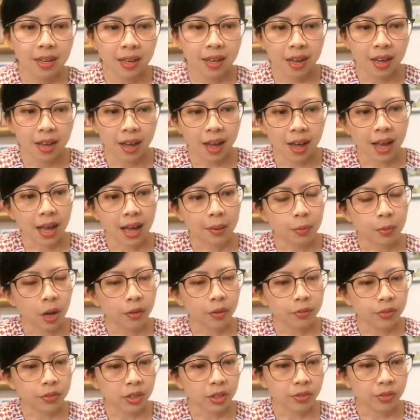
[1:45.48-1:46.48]

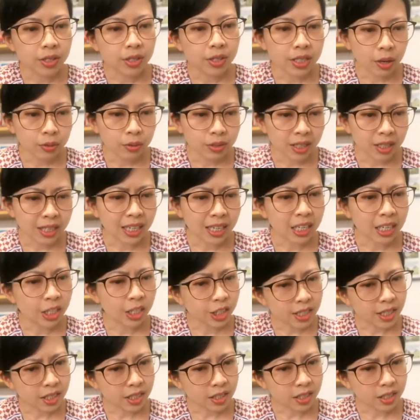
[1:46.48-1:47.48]
often resulting in
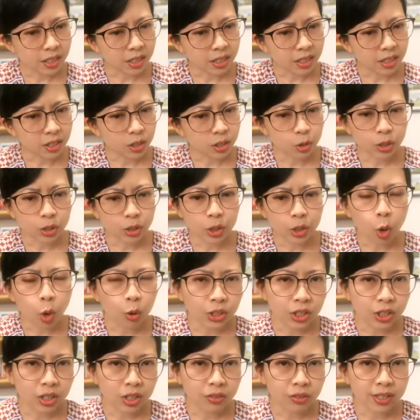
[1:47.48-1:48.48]
injustice to the
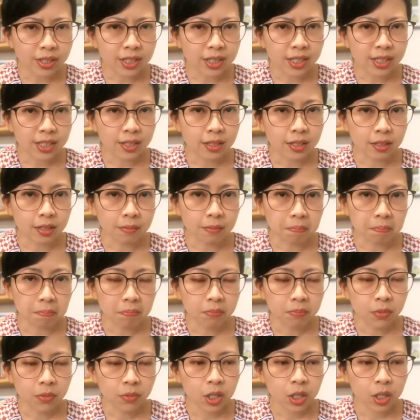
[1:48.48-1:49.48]
ordinary citizen.
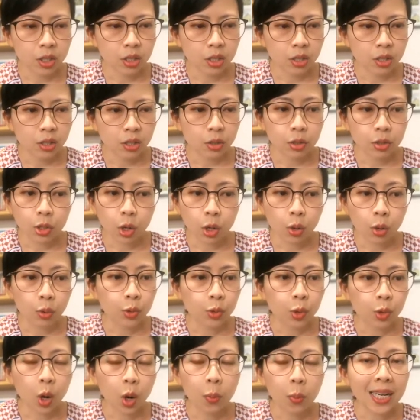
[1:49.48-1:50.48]
So
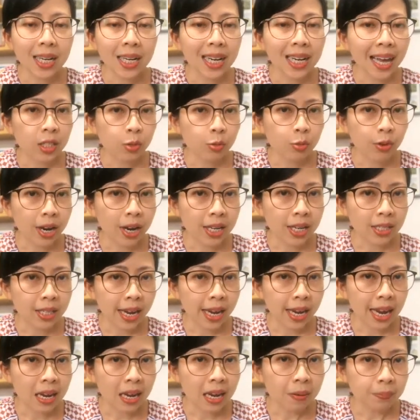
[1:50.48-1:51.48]
nobody likes red
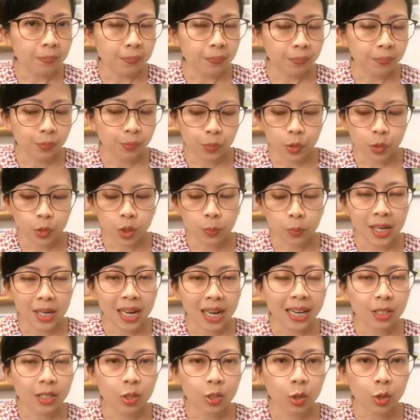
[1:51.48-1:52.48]
tape. Nobody
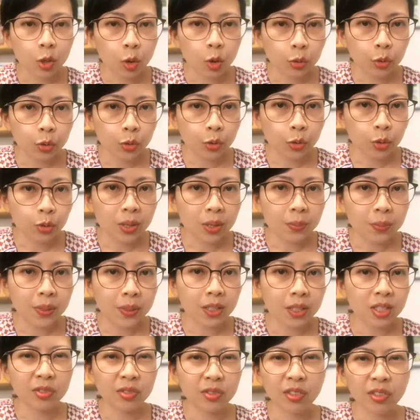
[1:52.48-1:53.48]
likes to go through it because
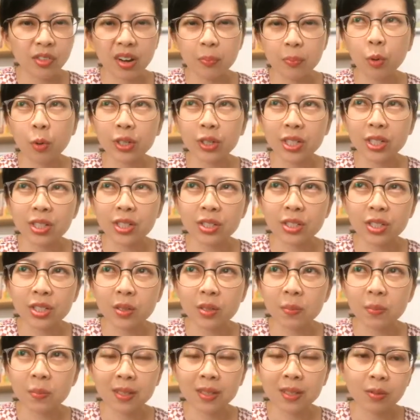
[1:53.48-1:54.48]
it's very bothersome
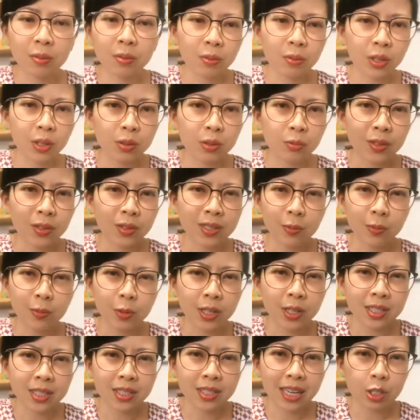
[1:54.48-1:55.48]
and you
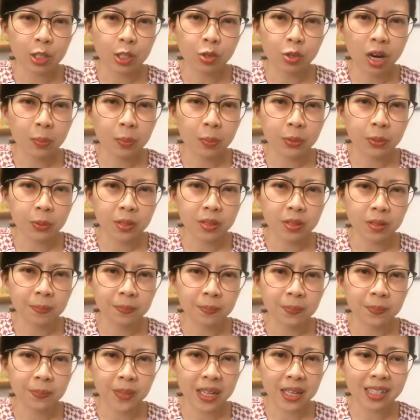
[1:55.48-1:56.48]
can say it's
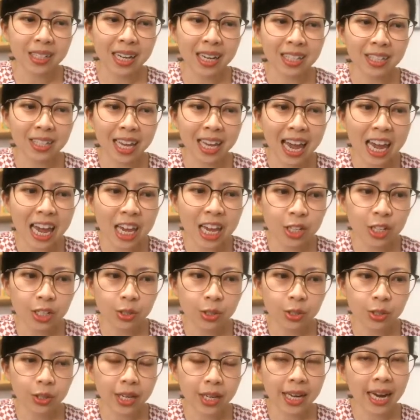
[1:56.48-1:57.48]
troublesome and it takes ages
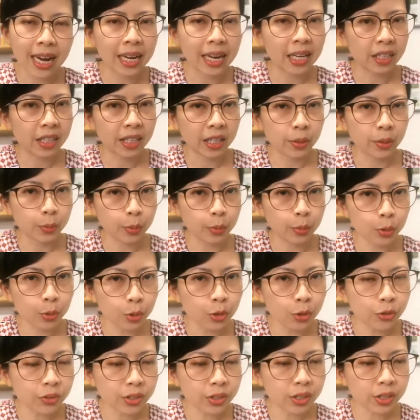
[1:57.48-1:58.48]
to get anything
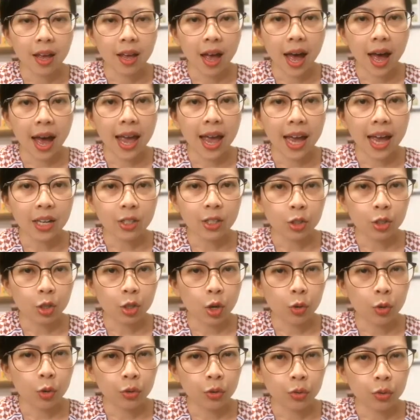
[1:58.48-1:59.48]
approved. I had to
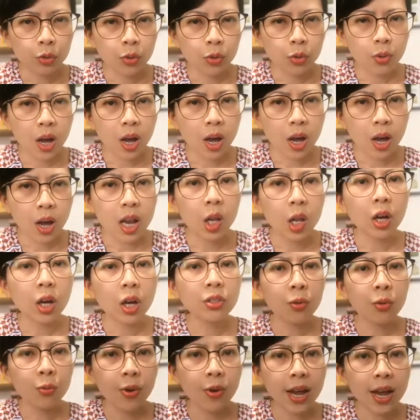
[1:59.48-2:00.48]
go through a lot
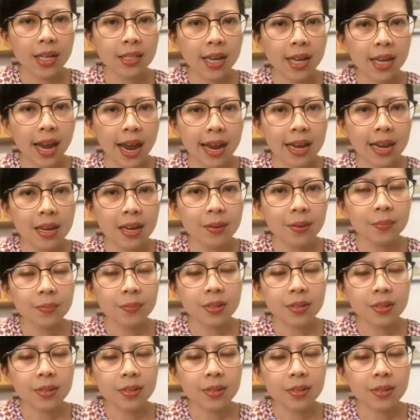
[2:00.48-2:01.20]
of red tape